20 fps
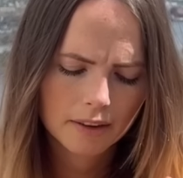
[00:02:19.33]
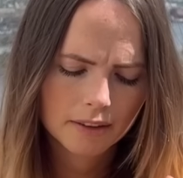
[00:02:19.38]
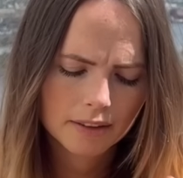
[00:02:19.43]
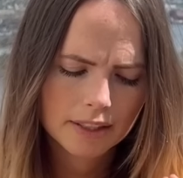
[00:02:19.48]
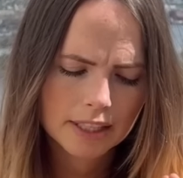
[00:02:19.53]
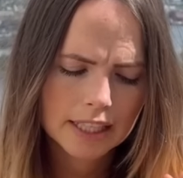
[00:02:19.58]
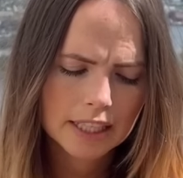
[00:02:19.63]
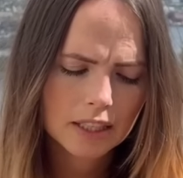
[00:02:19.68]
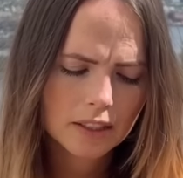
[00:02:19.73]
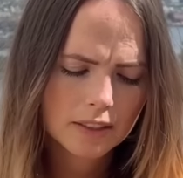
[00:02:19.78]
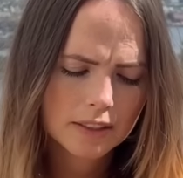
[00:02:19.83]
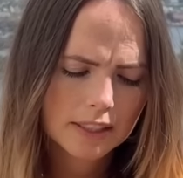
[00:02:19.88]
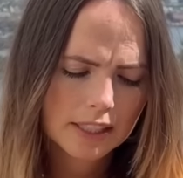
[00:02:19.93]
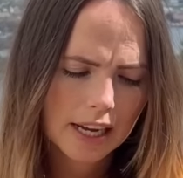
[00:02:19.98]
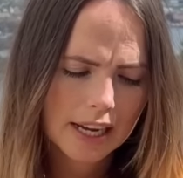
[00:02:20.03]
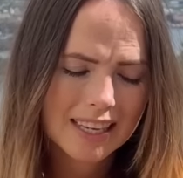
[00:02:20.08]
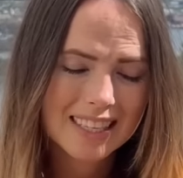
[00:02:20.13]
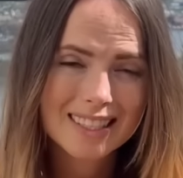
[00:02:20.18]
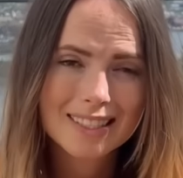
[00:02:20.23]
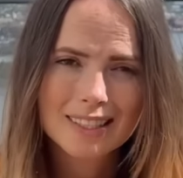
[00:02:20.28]
needle
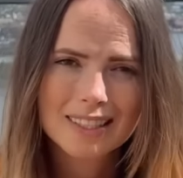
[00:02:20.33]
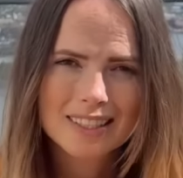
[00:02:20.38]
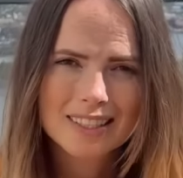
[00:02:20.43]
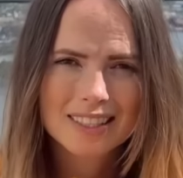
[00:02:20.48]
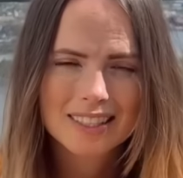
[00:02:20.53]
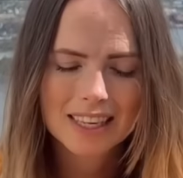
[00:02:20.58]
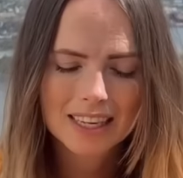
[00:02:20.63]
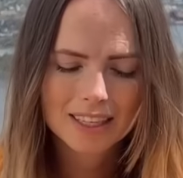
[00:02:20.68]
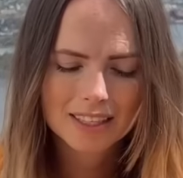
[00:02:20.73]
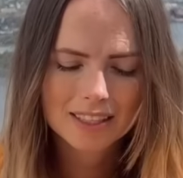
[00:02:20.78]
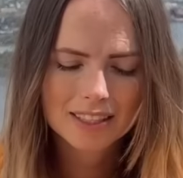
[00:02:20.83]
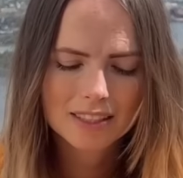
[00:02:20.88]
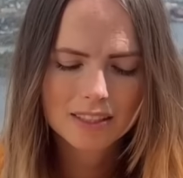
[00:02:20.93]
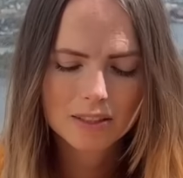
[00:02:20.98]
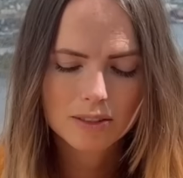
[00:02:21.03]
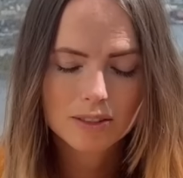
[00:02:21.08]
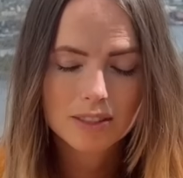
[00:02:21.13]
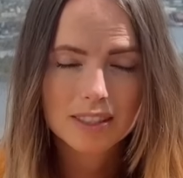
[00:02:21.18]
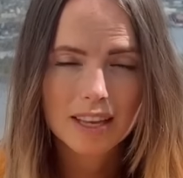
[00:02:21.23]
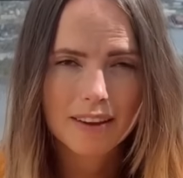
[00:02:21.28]
size 6 to
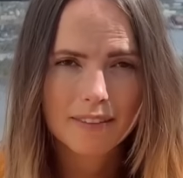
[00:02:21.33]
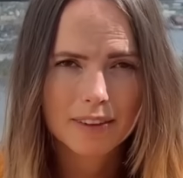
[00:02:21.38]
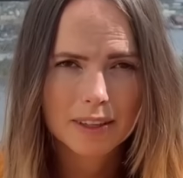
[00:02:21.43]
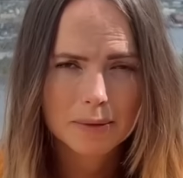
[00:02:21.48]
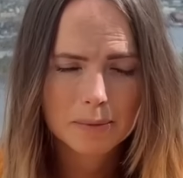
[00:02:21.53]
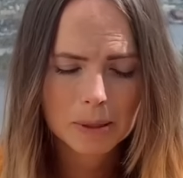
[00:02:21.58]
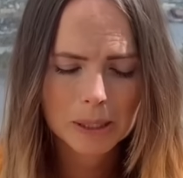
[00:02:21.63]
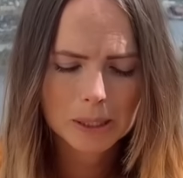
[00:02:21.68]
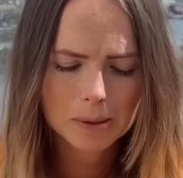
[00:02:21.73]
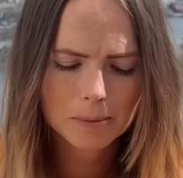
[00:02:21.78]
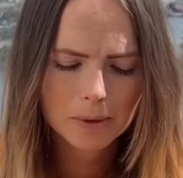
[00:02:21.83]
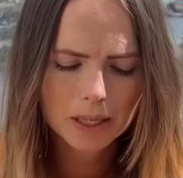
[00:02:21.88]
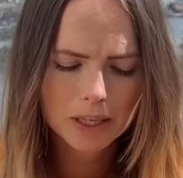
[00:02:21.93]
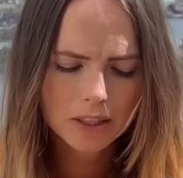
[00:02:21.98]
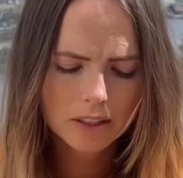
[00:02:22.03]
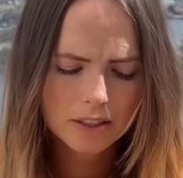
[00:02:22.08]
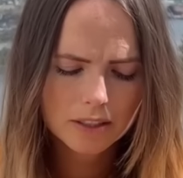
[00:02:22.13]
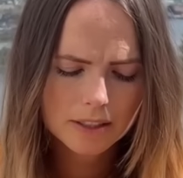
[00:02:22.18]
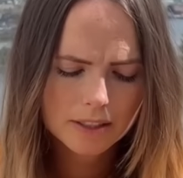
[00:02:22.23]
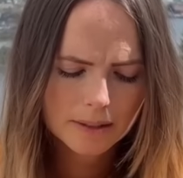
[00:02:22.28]
7
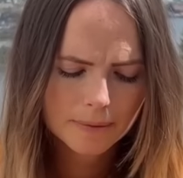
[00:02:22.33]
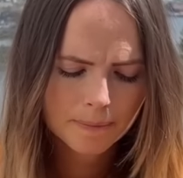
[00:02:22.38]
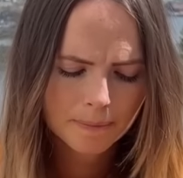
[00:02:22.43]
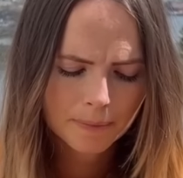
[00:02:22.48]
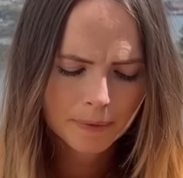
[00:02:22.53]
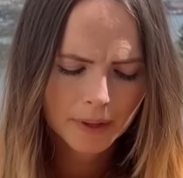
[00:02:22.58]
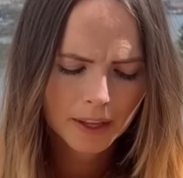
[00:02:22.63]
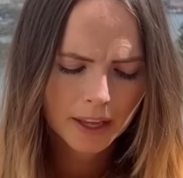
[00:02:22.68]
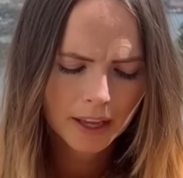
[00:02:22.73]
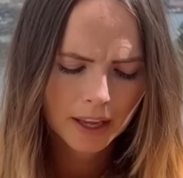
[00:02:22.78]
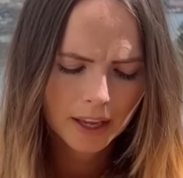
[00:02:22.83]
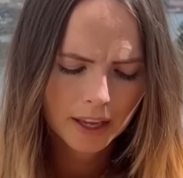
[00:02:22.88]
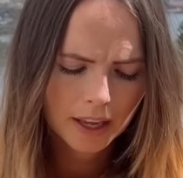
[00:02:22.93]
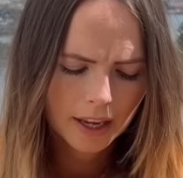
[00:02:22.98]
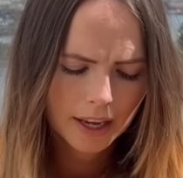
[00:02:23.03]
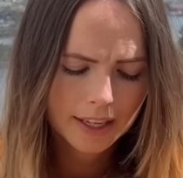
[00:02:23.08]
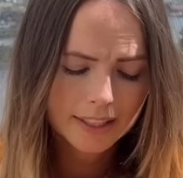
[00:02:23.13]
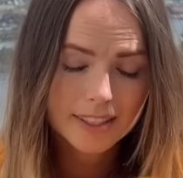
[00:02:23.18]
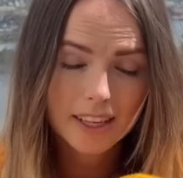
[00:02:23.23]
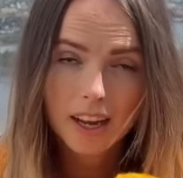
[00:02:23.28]
millimeters.
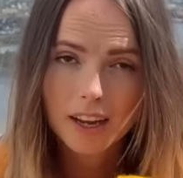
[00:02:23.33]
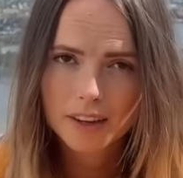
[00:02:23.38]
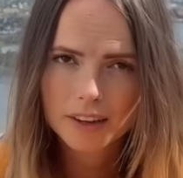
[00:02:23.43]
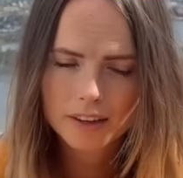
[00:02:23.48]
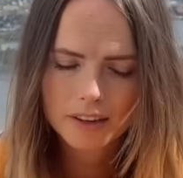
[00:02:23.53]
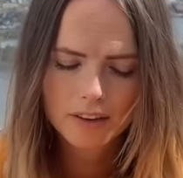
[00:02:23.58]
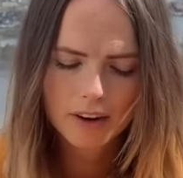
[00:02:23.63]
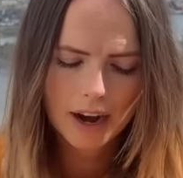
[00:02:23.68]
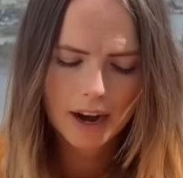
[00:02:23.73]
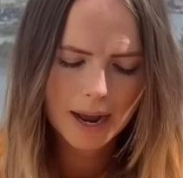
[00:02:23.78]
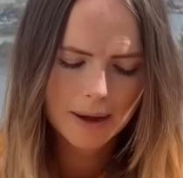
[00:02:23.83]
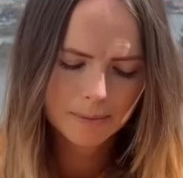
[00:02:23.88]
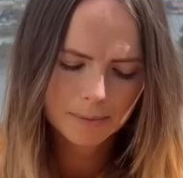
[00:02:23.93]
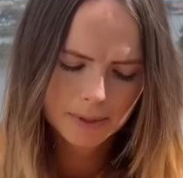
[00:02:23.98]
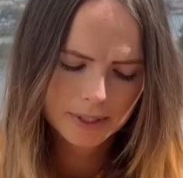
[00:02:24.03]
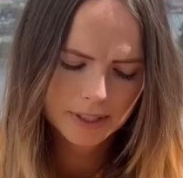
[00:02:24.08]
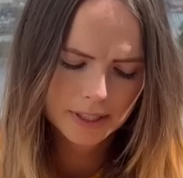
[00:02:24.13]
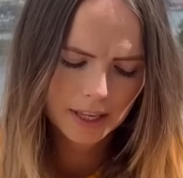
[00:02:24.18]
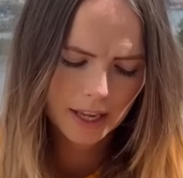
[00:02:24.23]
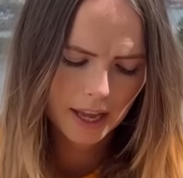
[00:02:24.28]
It's 100
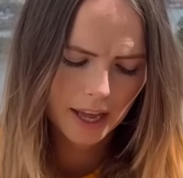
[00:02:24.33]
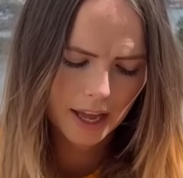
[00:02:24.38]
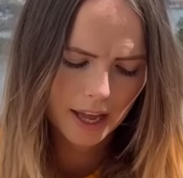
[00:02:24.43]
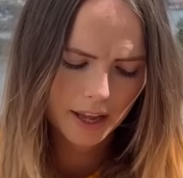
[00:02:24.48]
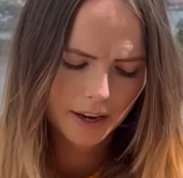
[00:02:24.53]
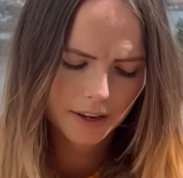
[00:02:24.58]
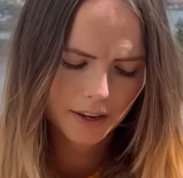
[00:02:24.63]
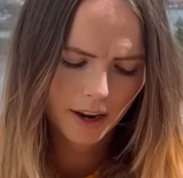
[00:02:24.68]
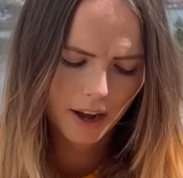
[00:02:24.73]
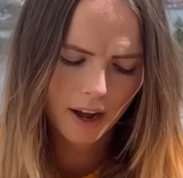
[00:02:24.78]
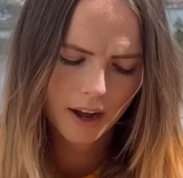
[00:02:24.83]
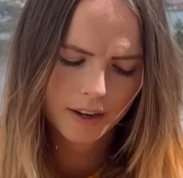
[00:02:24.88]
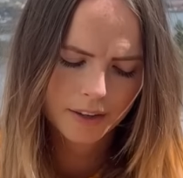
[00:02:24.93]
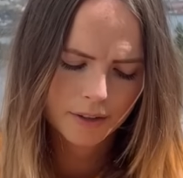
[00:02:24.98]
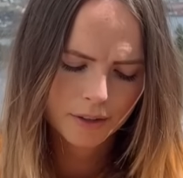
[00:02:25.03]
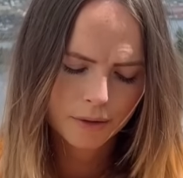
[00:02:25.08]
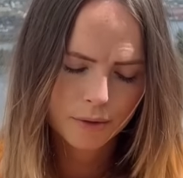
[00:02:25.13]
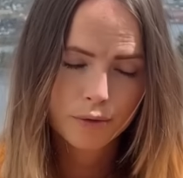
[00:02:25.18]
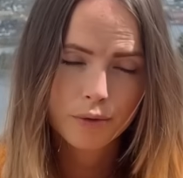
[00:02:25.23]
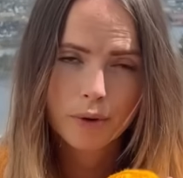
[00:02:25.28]
grams and
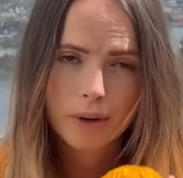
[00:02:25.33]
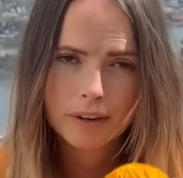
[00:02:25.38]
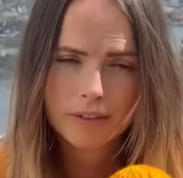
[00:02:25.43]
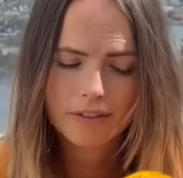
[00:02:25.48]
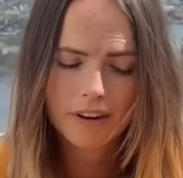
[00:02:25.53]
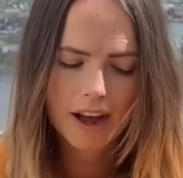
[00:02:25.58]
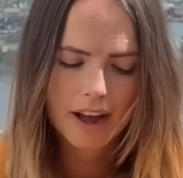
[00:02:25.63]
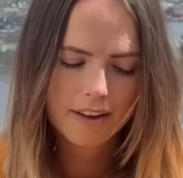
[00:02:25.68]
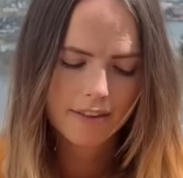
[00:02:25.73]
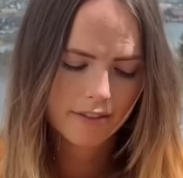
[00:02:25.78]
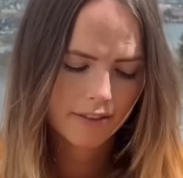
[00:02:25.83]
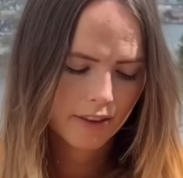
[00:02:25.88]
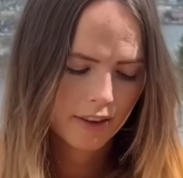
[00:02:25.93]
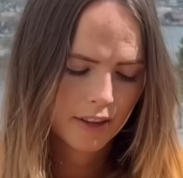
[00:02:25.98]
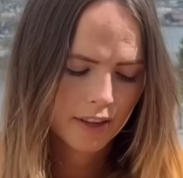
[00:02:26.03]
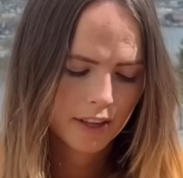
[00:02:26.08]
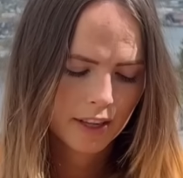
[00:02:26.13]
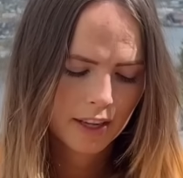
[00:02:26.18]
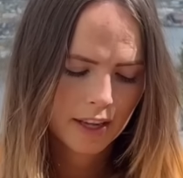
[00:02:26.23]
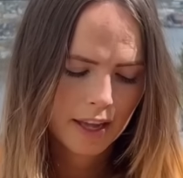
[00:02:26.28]
145
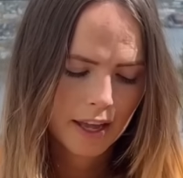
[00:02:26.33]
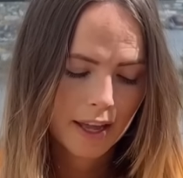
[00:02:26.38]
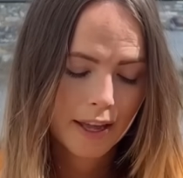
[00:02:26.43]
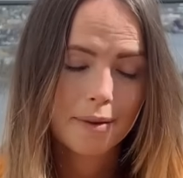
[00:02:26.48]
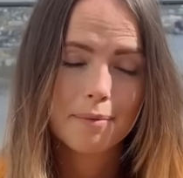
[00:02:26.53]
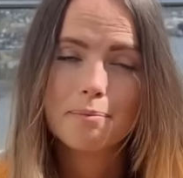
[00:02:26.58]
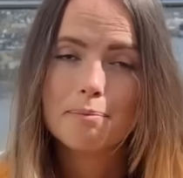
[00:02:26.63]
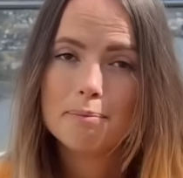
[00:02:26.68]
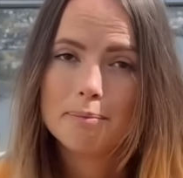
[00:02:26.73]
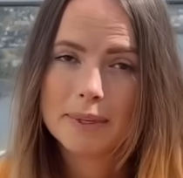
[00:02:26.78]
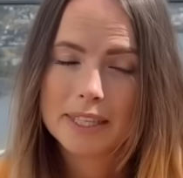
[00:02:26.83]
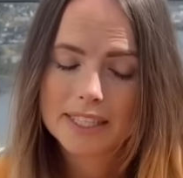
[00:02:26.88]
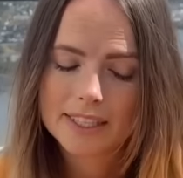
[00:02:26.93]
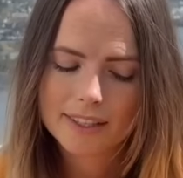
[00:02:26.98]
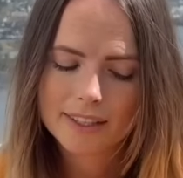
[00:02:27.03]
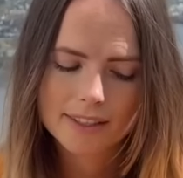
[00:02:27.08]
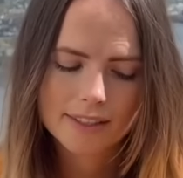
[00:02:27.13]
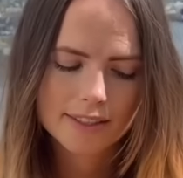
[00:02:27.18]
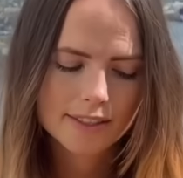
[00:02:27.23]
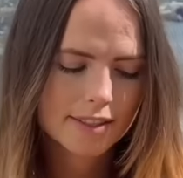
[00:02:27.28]

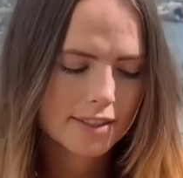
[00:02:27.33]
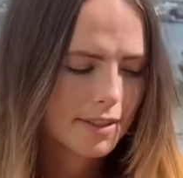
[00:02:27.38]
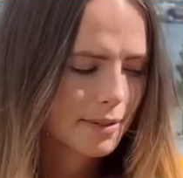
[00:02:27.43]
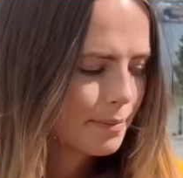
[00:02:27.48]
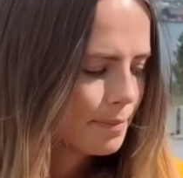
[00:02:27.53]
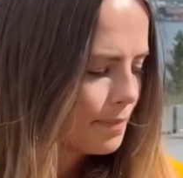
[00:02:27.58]
meters.